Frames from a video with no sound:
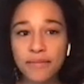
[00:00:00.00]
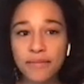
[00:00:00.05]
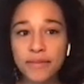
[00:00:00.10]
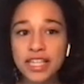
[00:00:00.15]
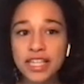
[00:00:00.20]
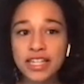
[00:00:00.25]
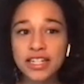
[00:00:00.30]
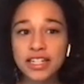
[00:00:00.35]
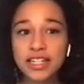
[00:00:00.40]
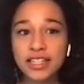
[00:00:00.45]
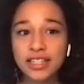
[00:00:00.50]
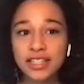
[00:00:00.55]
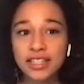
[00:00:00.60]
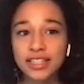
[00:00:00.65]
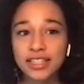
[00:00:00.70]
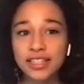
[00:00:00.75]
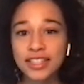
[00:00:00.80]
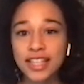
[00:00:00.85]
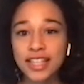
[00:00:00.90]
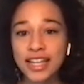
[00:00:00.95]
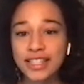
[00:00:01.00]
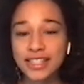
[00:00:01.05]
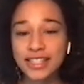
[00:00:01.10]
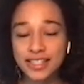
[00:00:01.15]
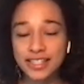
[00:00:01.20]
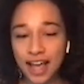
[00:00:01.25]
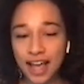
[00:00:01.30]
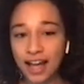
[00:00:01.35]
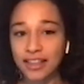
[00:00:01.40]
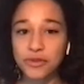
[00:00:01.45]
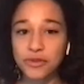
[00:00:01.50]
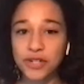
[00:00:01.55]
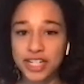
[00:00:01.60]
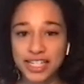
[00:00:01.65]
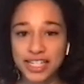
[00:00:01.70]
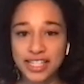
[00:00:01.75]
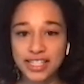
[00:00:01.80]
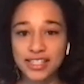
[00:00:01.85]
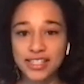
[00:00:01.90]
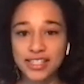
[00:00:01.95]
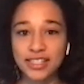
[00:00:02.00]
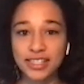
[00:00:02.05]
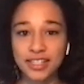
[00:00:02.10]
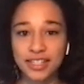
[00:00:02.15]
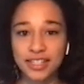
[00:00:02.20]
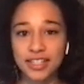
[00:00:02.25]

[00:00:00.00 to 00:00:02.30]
I mean, that's exactly what it is.